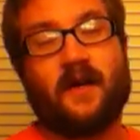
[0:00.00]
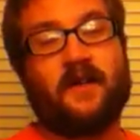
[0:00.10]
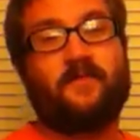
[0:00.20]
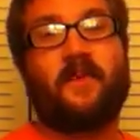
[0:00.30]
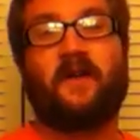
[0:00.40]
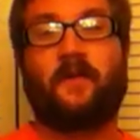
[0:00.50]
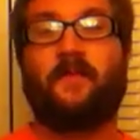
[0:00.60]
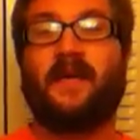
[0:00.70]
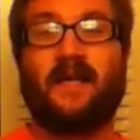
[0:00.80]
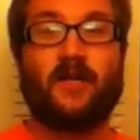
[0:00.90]
It's about to
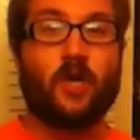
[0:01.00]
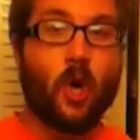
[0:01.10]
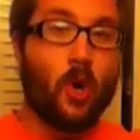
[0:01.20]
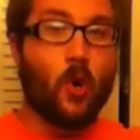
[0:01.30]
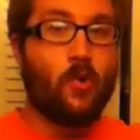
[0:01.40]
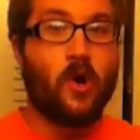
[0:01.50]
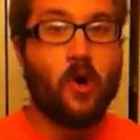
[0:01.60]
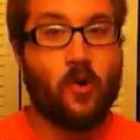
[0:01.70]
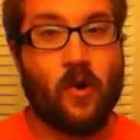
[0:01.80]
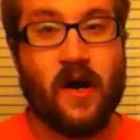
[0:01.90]
be a no,
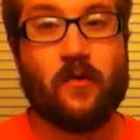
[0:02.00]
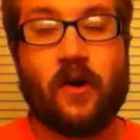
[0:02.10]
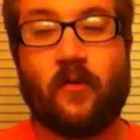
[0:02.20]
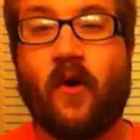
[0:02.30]
I don't want to